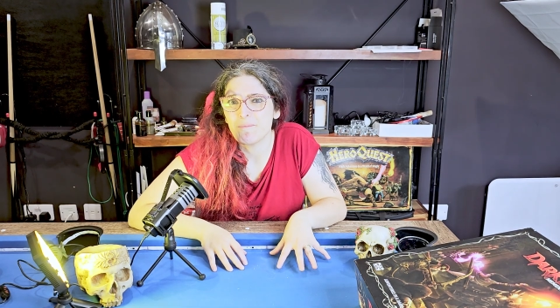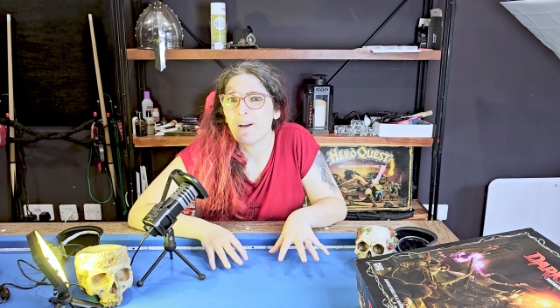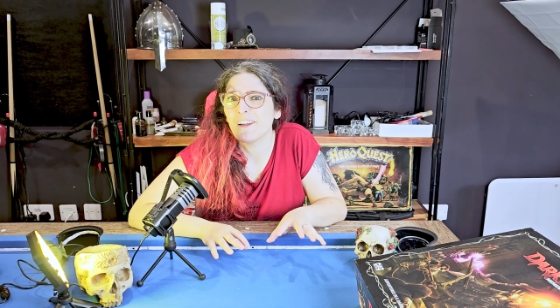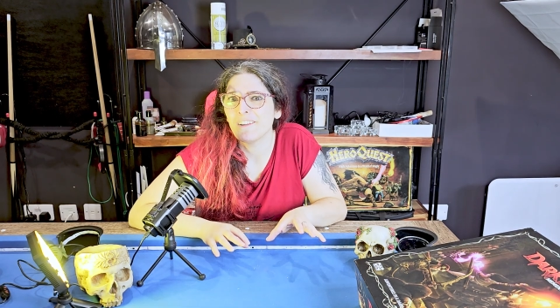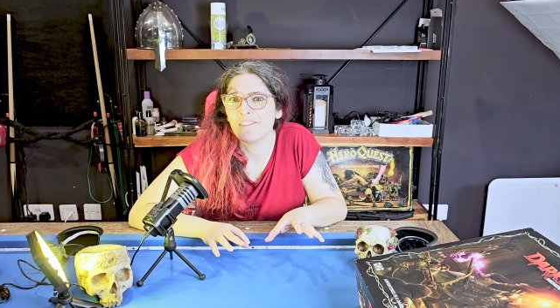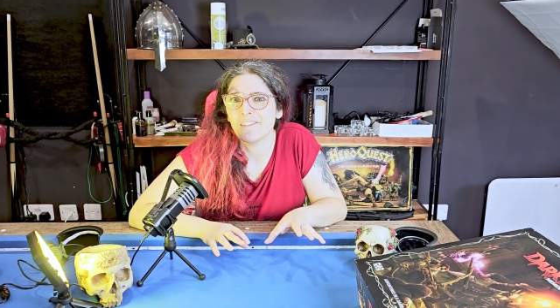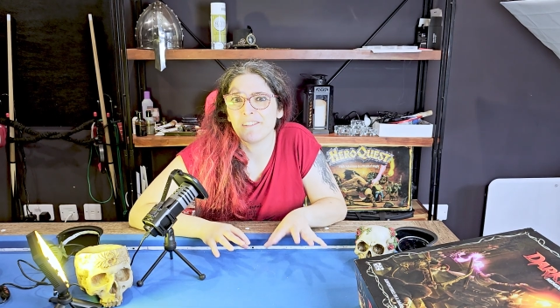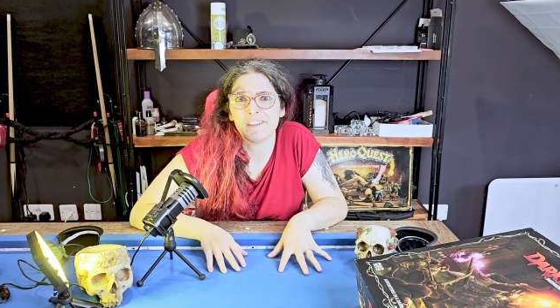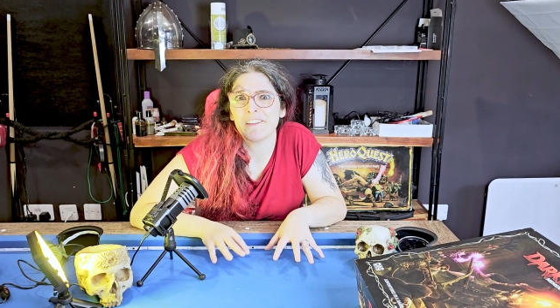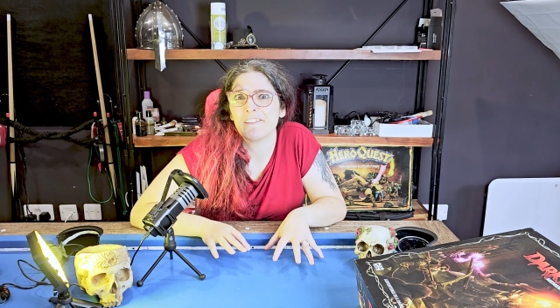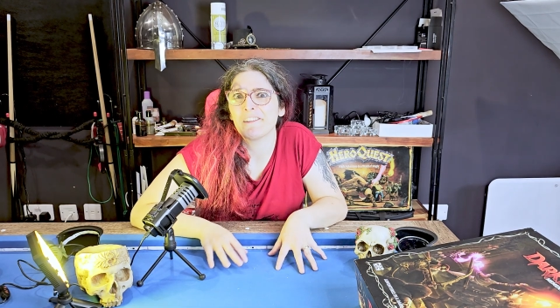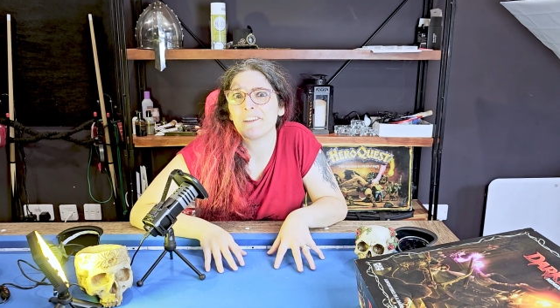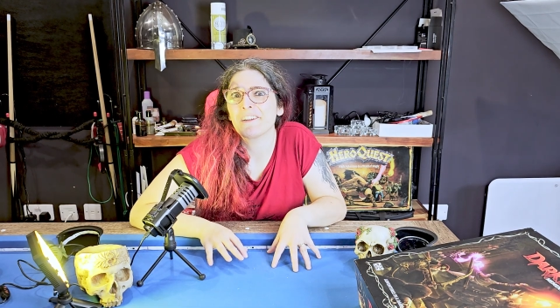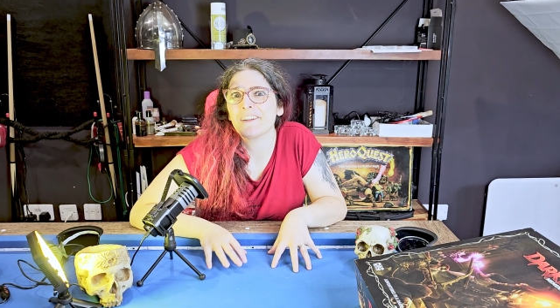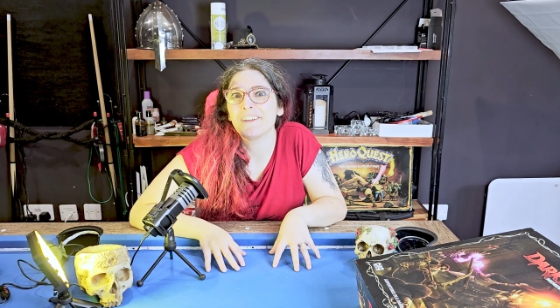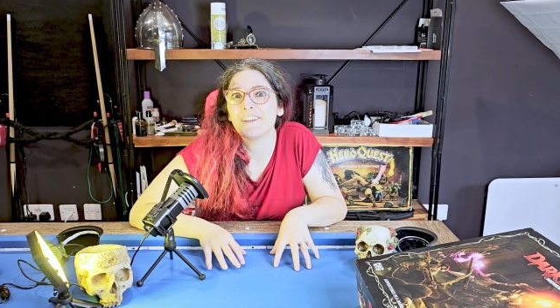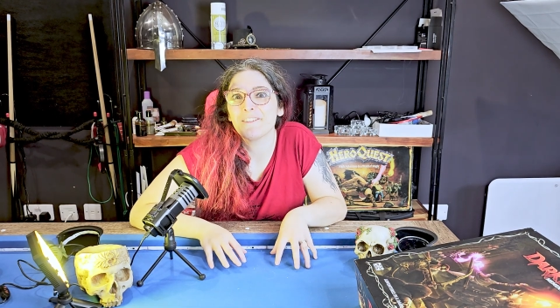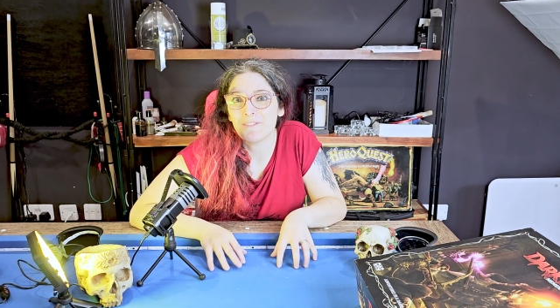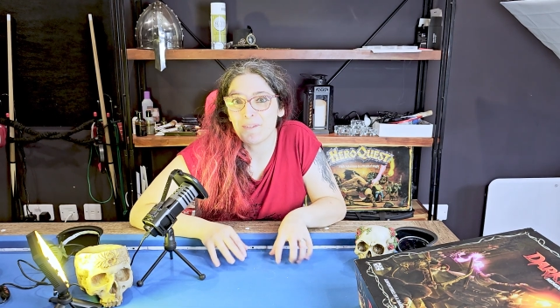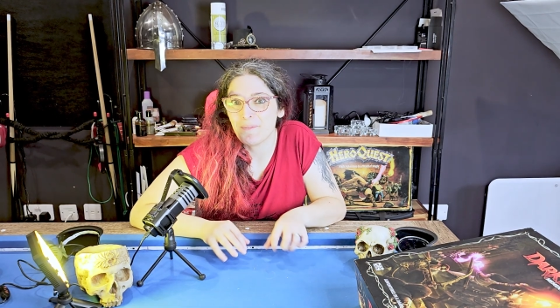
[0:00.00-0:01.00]

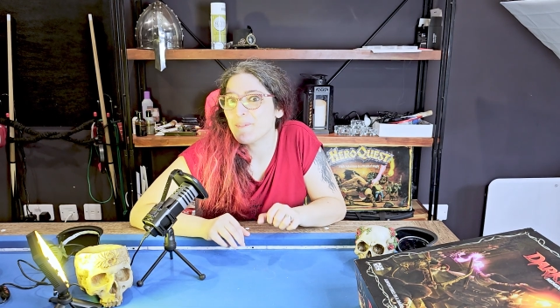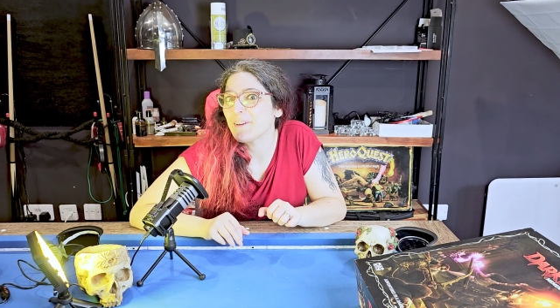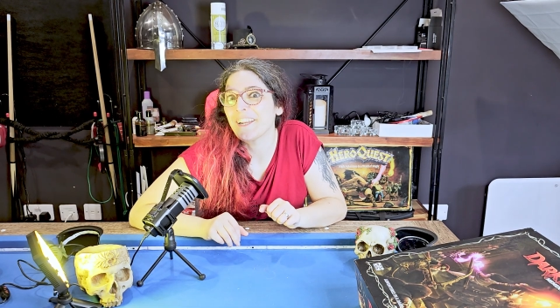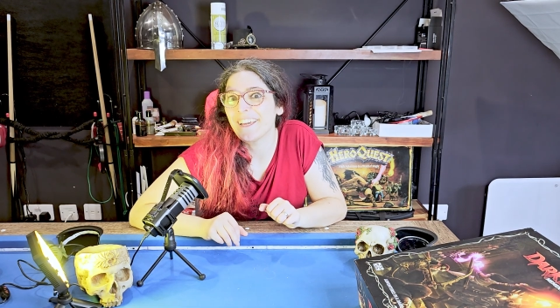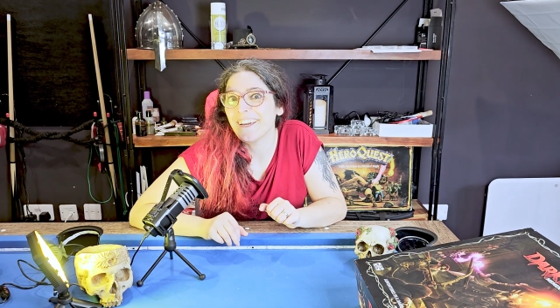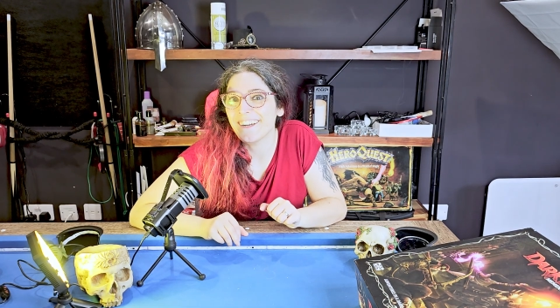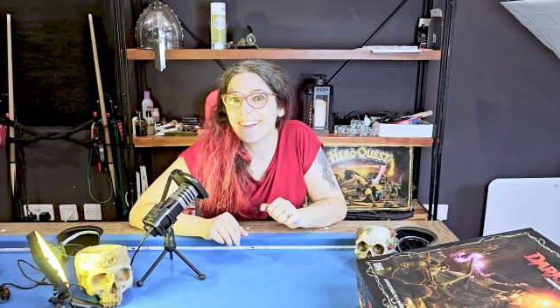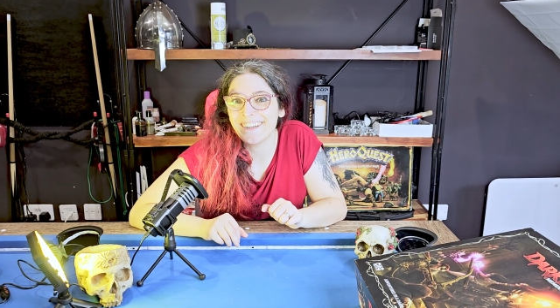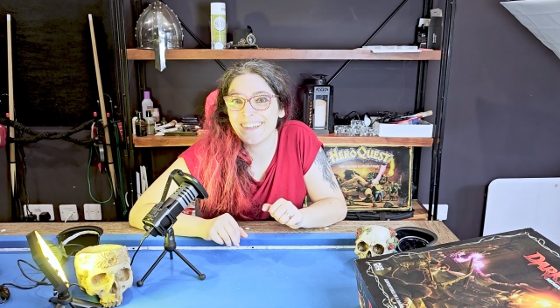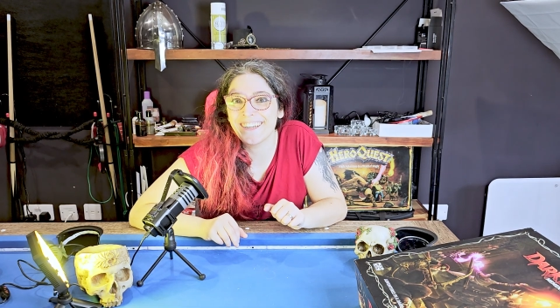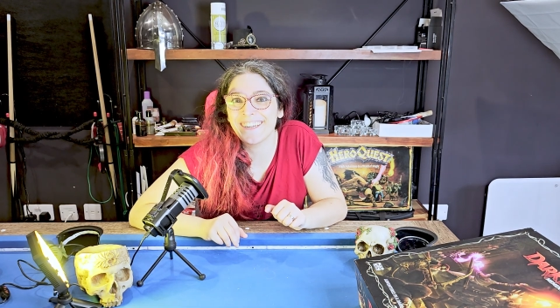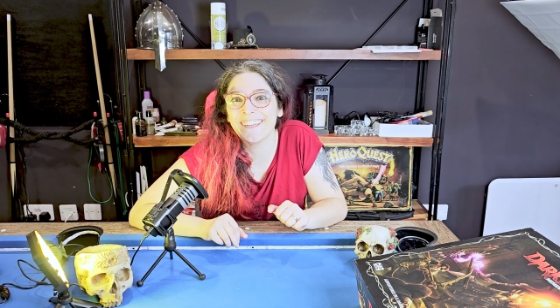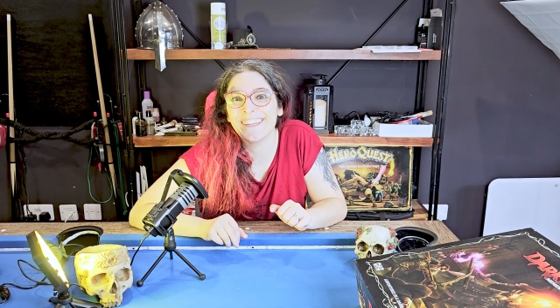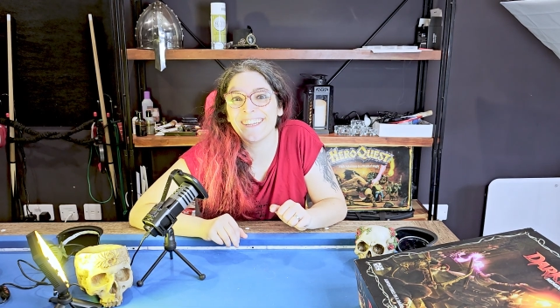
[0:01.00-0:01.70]
unsettlingly familiar.